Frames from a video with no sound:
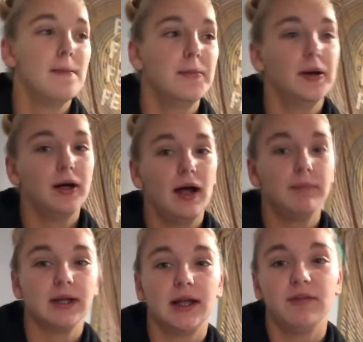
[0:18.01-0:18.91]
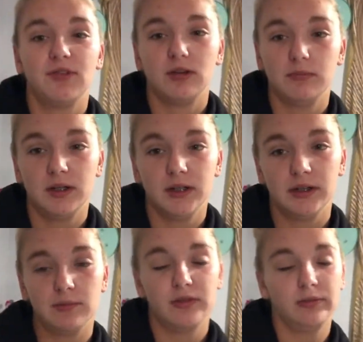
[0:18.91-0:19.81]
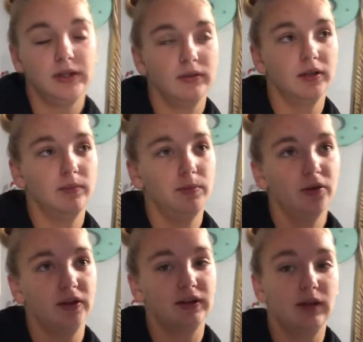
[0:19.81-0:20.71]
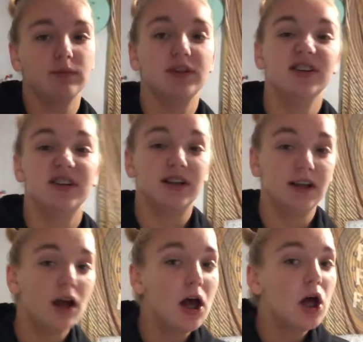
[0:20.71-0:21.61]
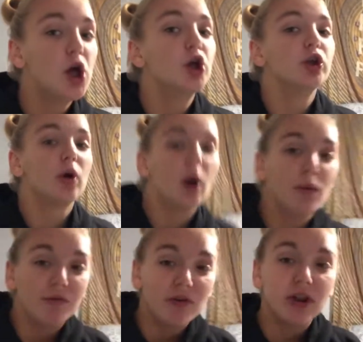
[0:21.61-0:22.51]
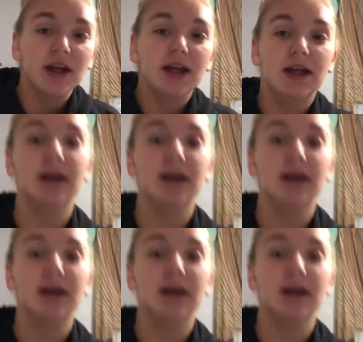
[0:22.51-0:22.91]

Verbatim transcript: But I mean, I have 30 minutes in between the both exams to study. So hopefully